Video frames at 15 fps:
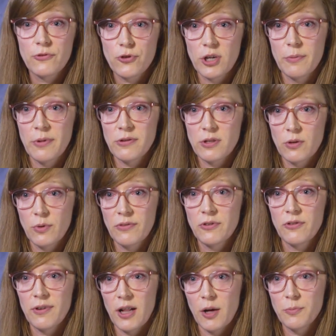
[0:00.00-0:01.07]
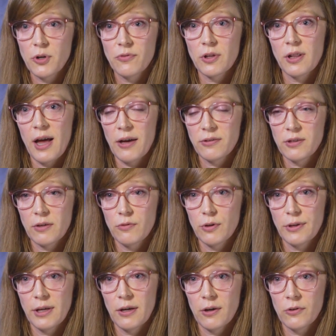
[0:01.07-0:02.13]
of treatments that we've developed over the last
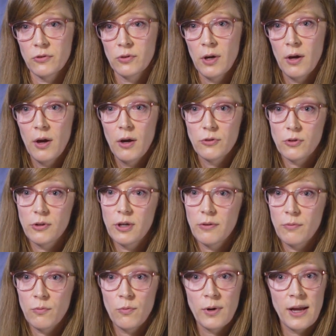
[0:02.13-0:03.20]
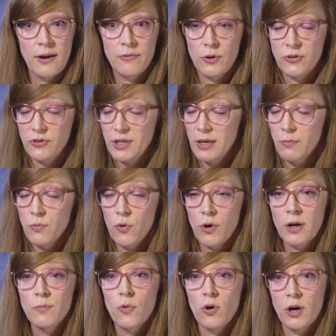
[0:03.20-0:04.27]
several years. So that we are seeing
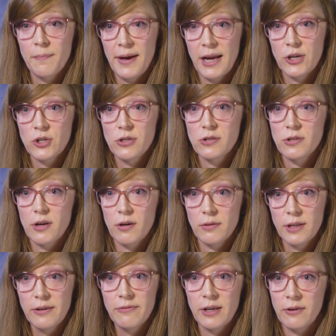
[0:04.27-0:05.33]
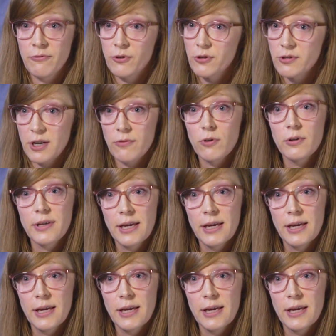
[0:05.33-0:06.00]
more and more patients that are living for several